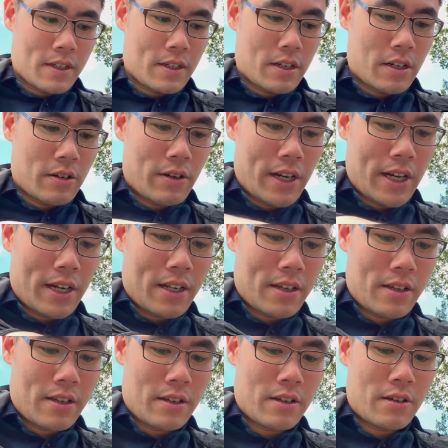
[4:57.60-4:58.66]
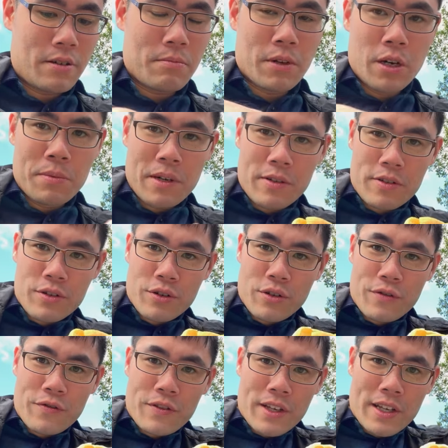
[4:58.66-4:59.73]
All right, moment of
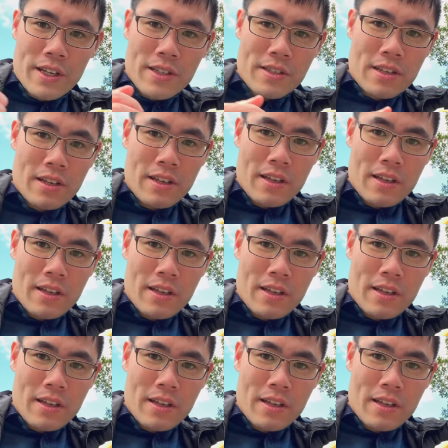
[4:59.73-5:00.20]
truth is